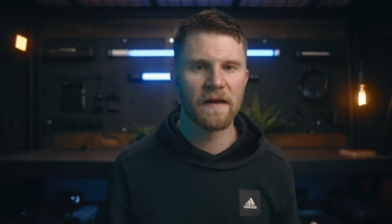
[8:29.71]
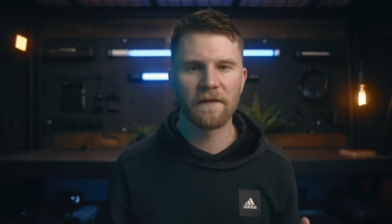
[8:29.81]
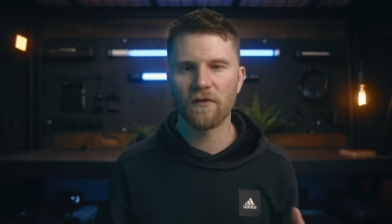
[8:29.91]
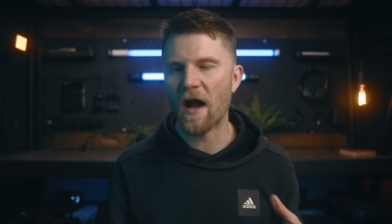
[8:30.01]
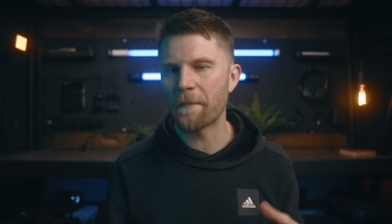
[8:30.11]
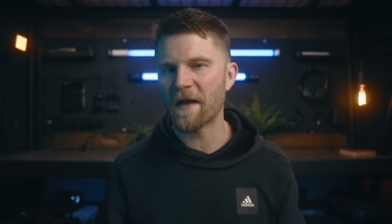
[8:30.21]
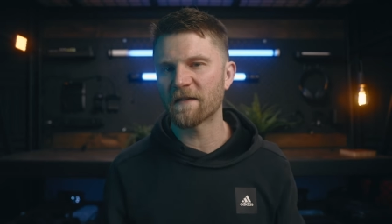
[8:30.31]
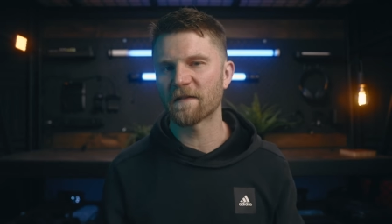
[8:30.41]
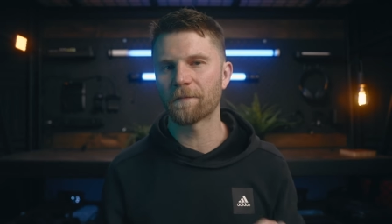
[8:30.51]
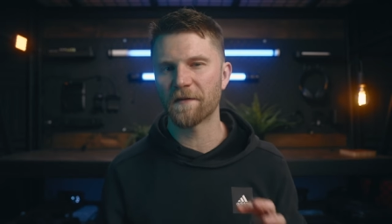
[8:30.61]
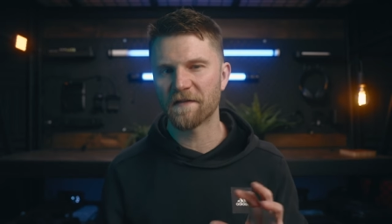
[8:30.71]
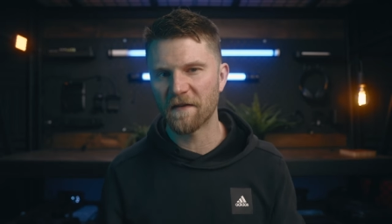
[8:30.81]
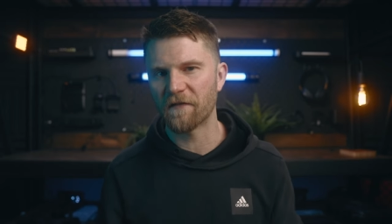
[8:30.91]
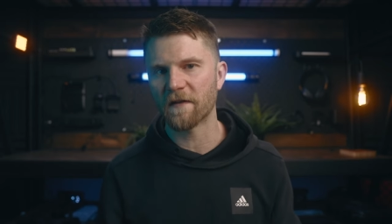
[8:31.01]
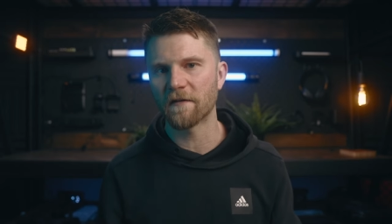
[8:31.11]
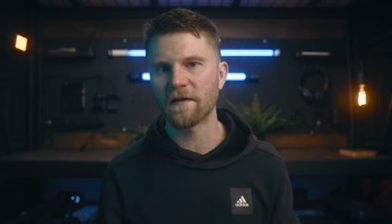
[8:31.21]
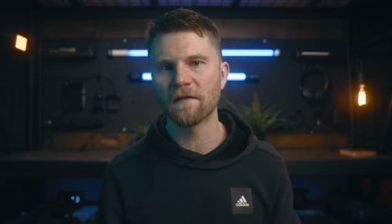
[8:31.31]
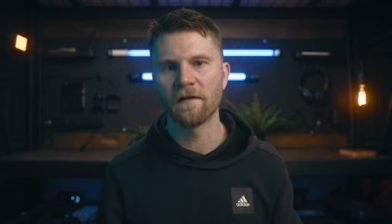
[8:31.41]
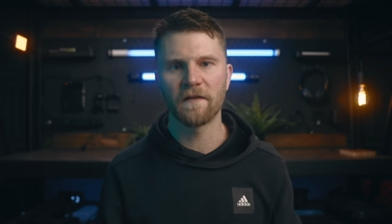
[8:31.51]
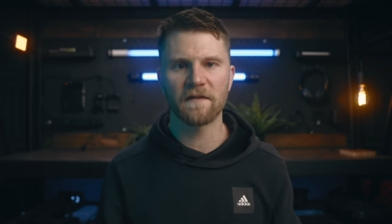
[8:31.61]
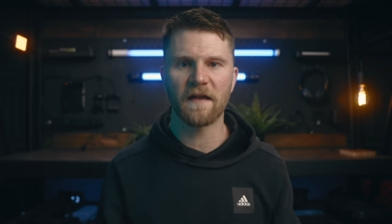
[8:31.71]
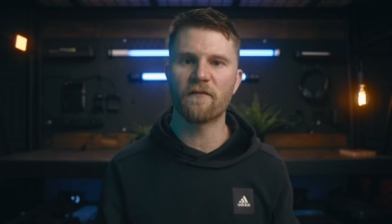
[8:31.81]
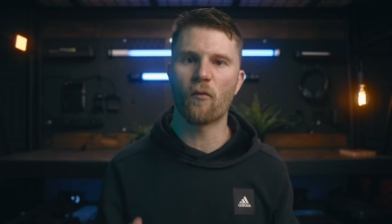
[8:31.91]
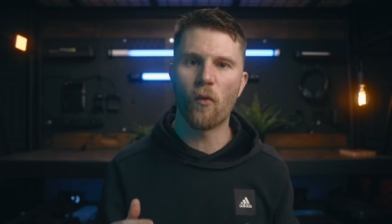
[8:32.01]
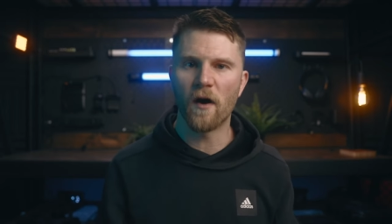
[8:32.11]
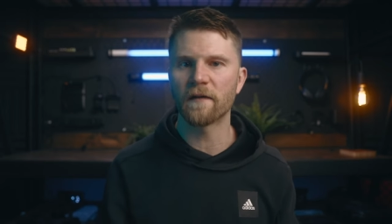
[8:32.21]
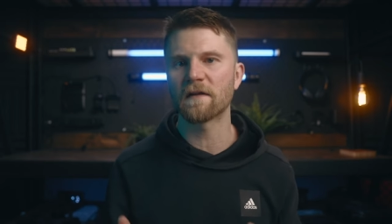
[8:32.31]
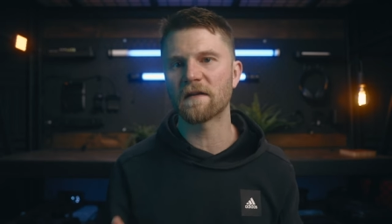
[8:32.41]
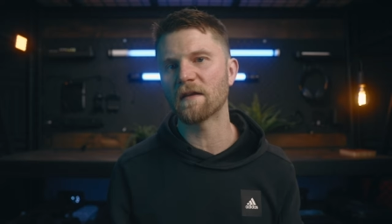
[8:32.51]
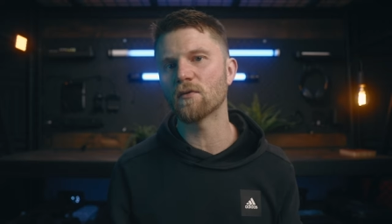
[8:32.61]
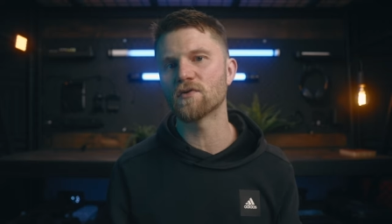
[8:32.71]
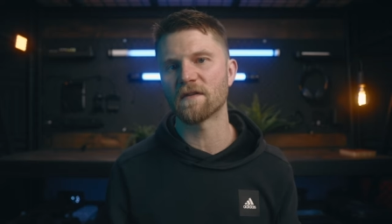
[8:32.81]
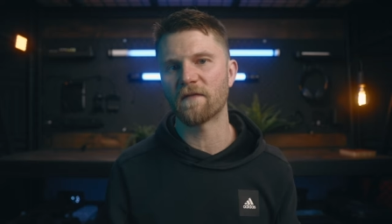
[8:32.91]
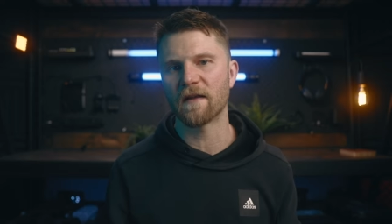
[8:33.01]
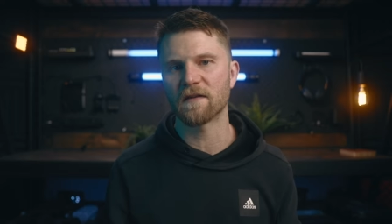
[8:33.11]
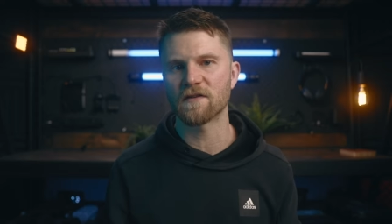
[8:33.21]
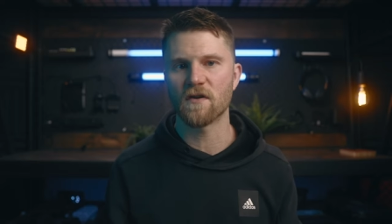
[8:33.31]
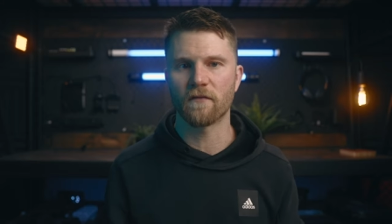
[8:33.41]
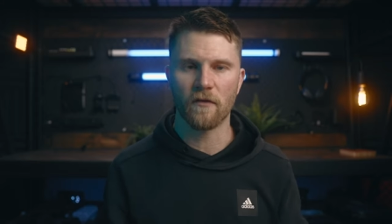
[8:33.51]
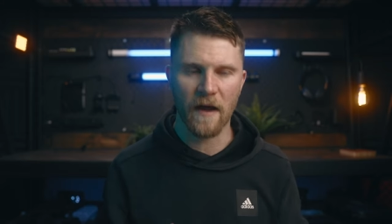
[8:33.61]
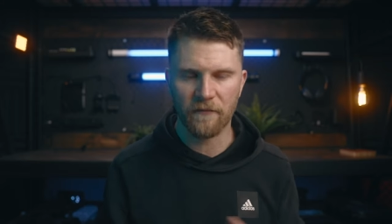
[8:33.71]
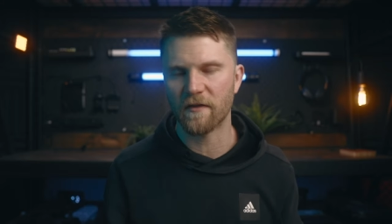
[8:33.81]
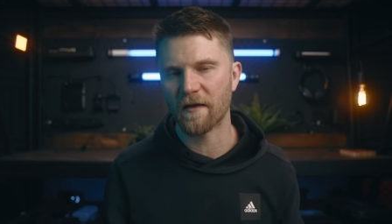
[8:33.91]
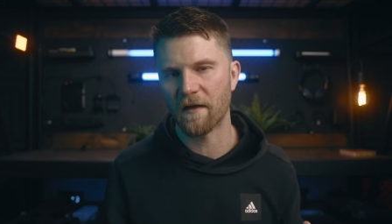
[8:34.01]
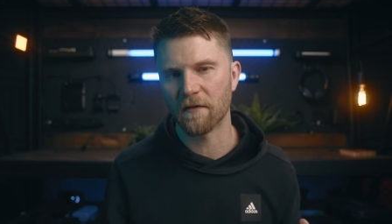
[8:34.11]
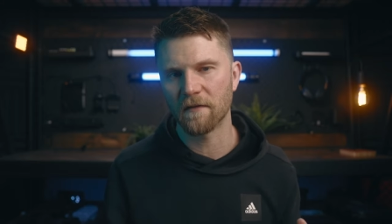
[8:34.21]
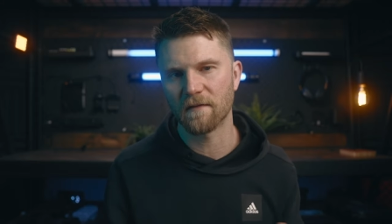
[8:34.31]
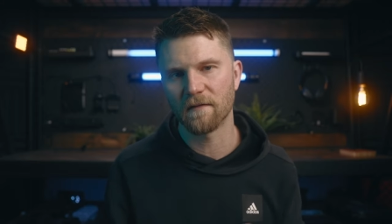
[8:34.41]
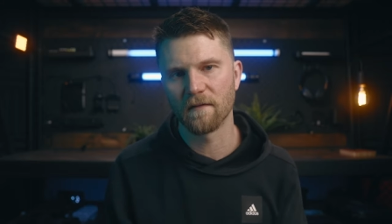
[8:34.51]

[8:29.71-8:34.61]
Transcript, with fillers: And for iPads specifically, these have one huge advantage over everything else.